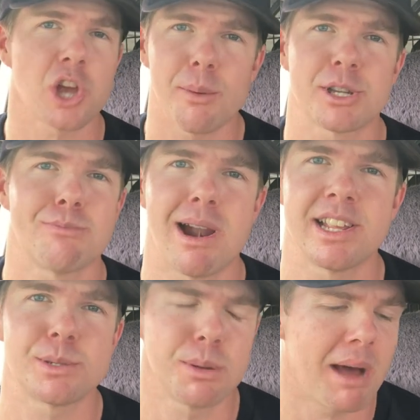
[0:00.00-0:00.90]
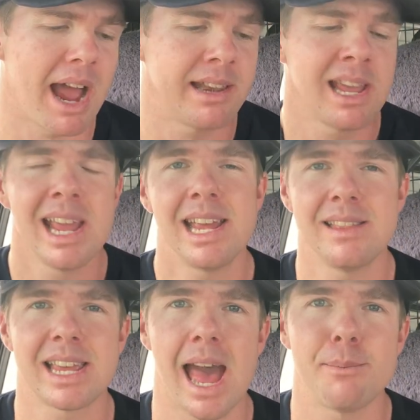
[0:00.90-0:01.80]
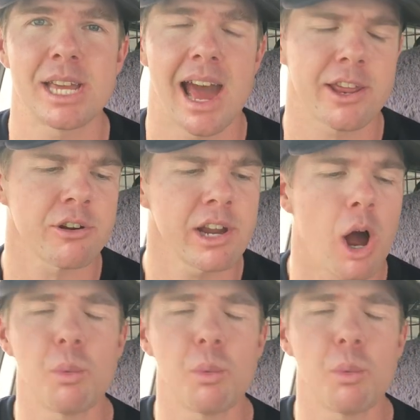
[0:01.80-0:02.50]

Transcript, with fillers: so much money to be made in the gaming category.